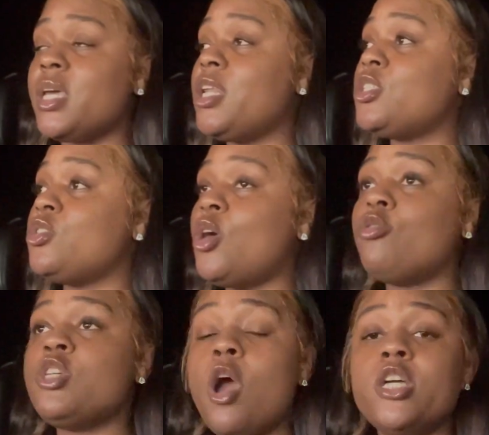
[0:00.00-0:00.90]
It is no
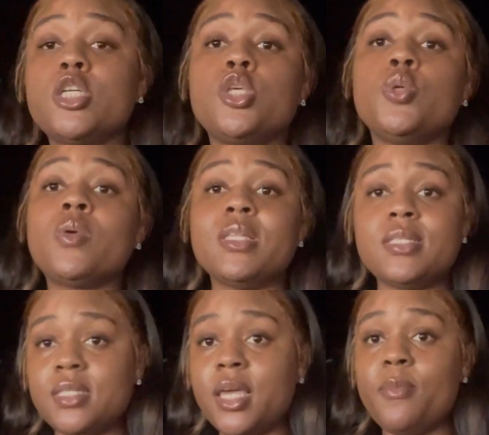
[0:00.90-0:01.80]
charge and you can
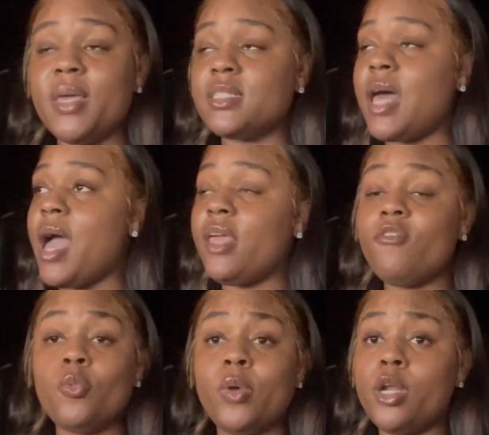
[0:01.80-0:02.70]
see because I
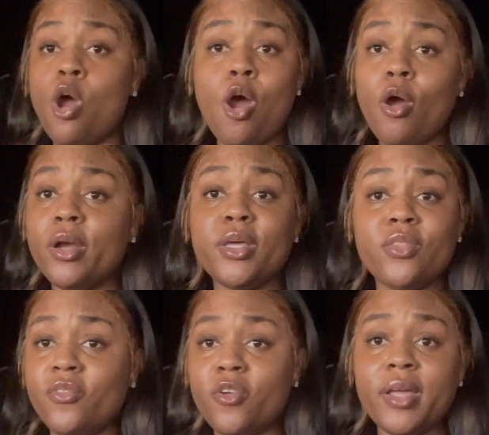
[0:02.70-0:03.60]
even went hard in
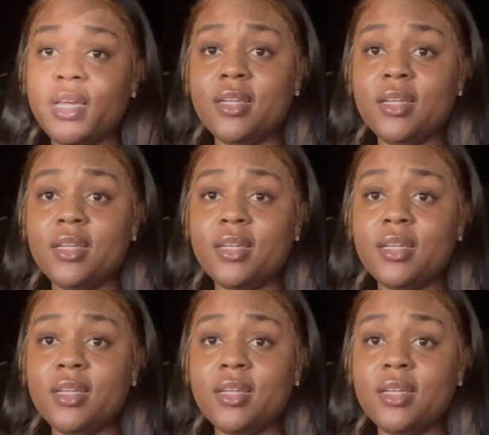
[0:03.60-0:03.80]
the free.